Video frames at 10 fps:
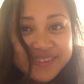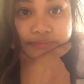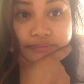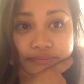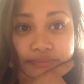
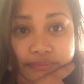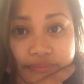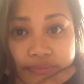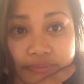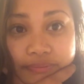
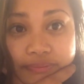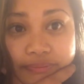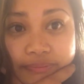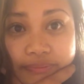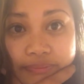
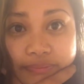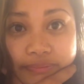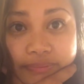(no one is talking)